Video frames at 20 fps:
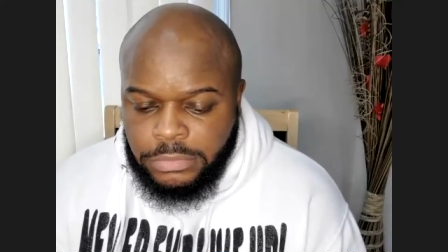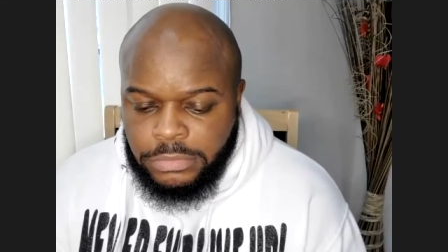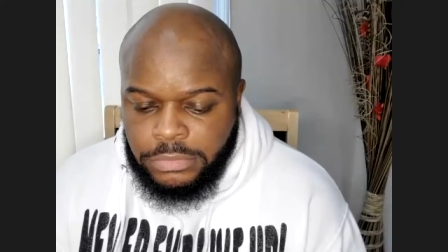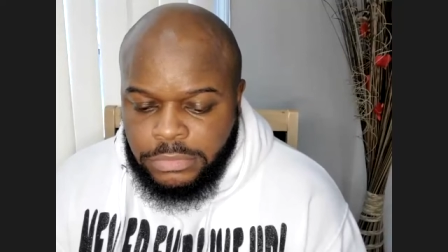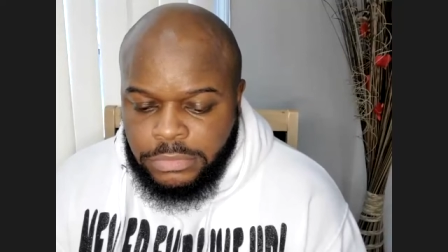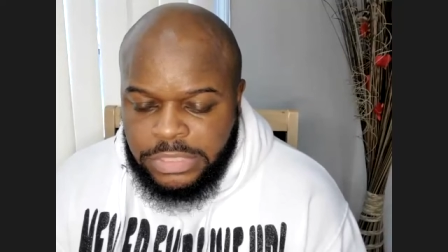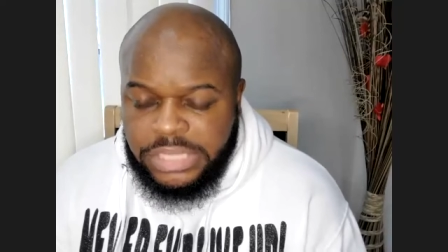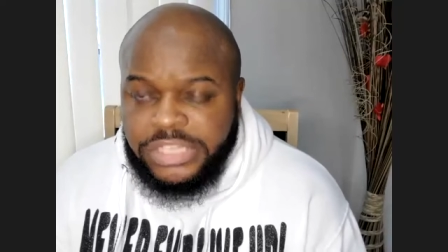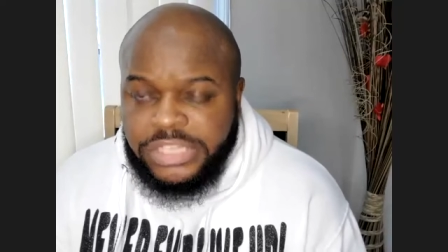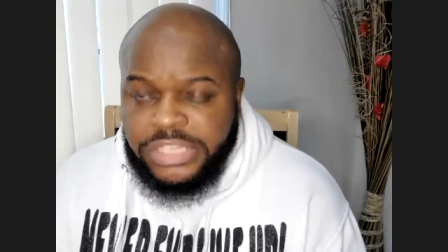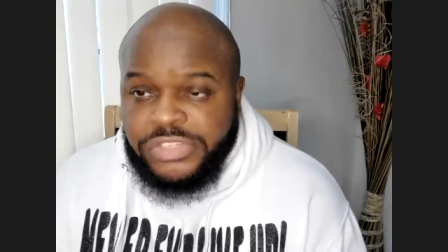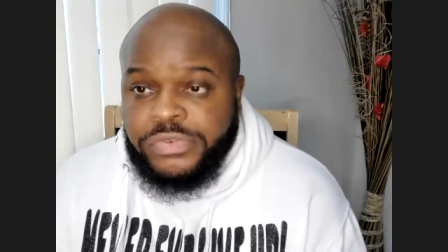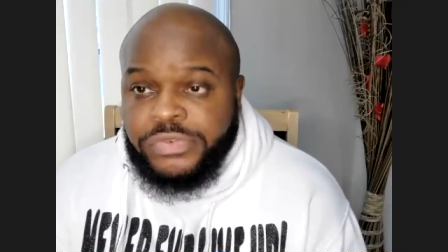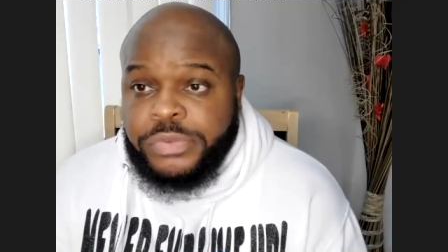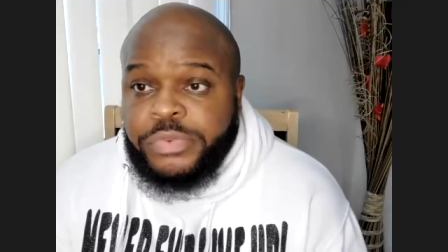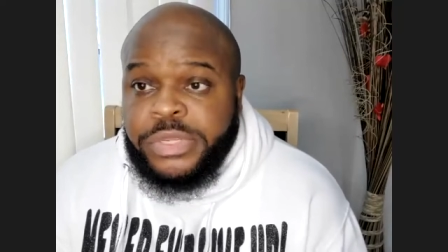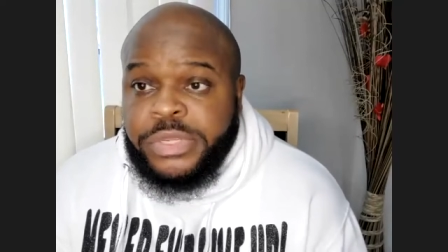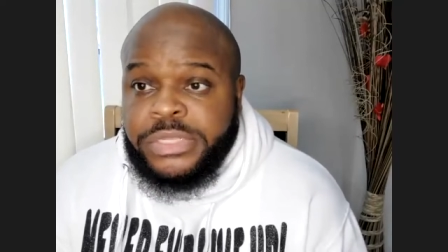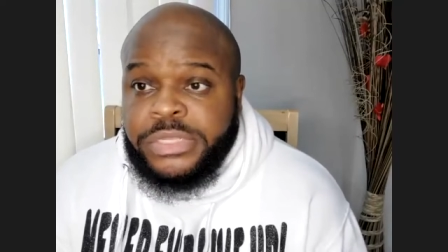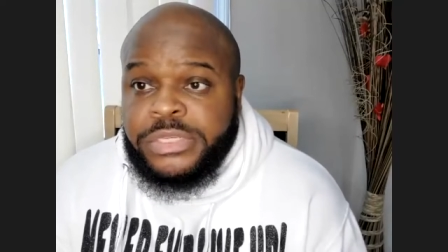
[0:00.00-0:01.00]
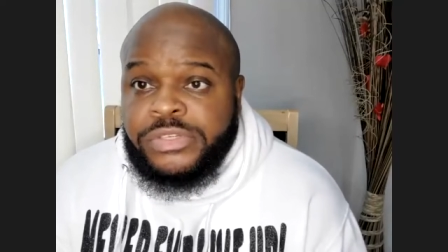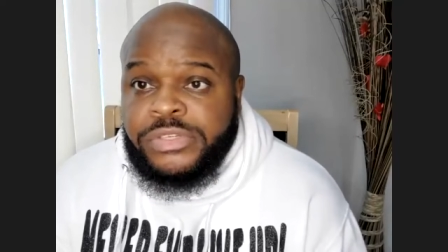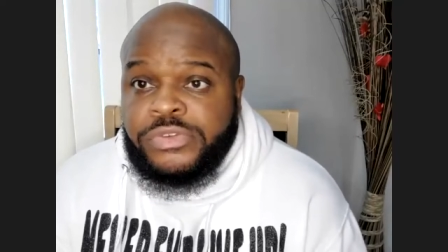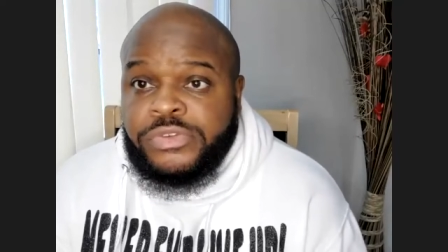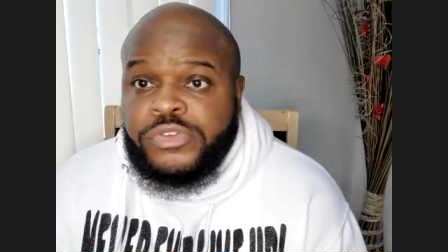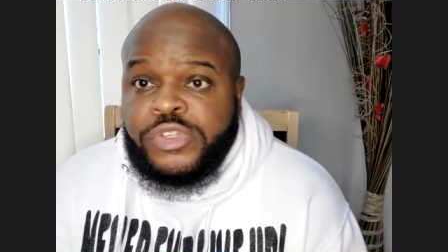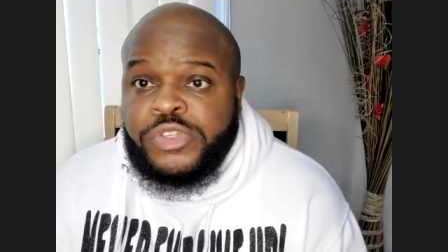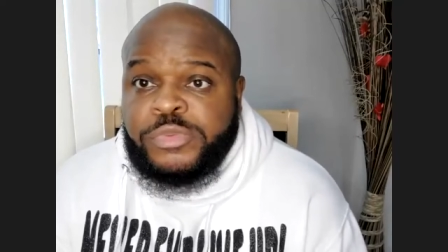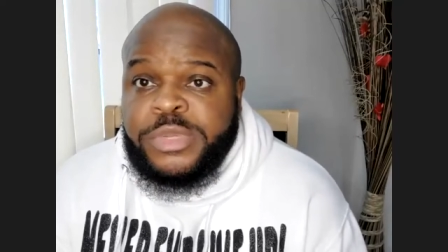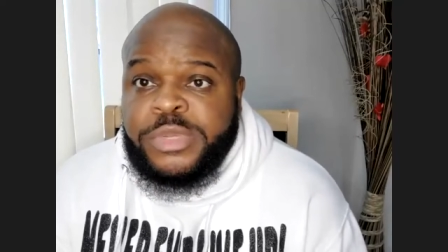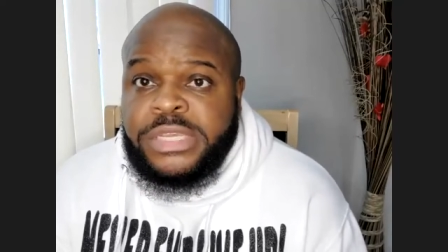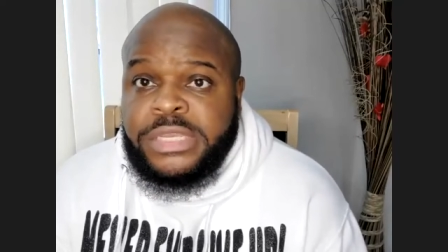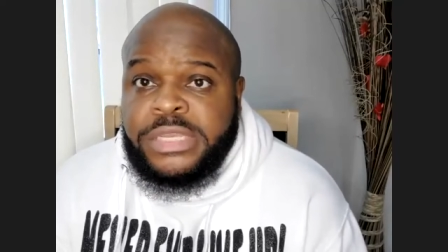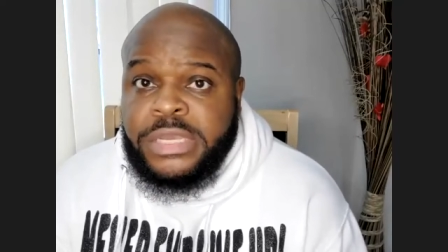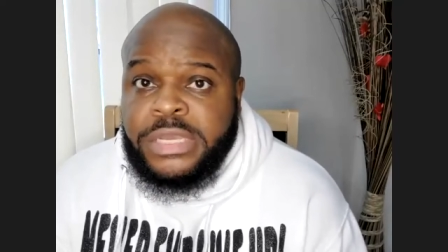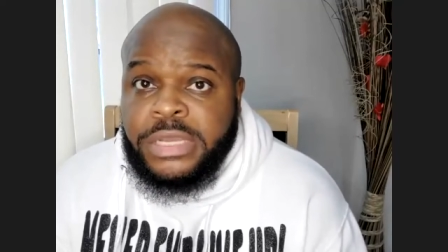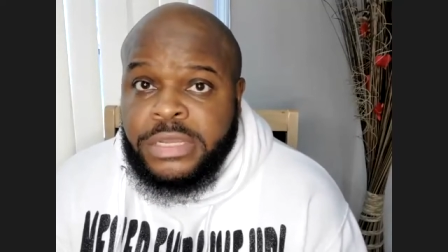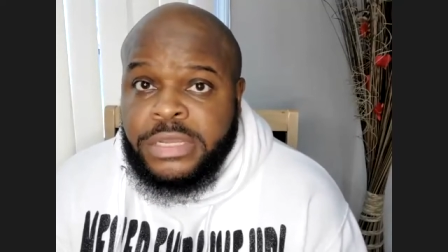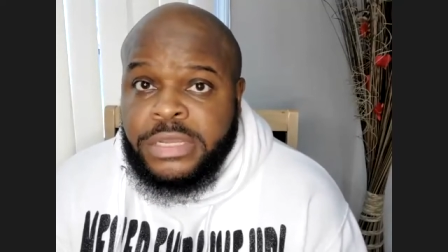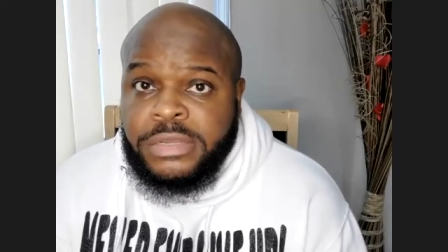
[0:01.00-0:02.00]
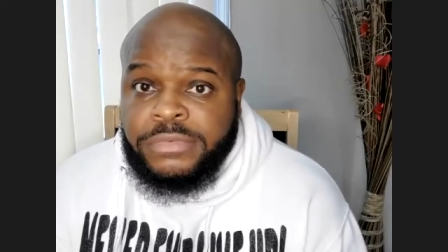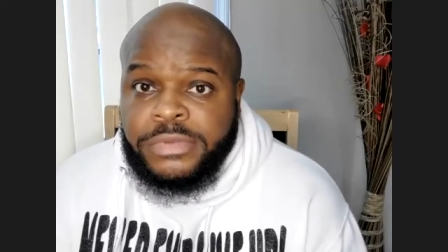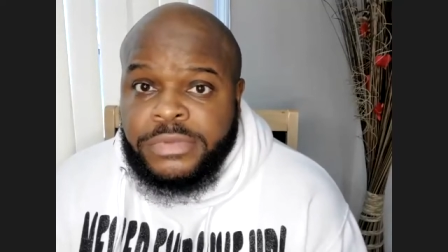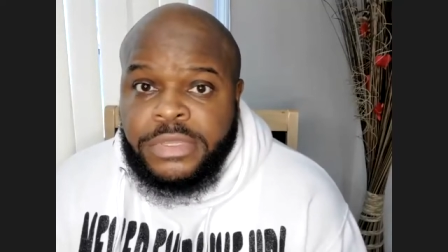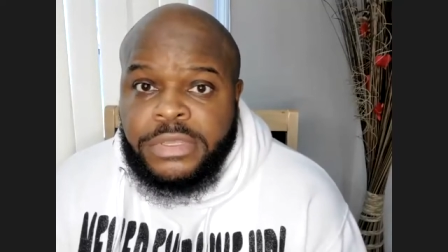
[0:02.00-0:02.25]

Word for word: these three witnesses who you speak of,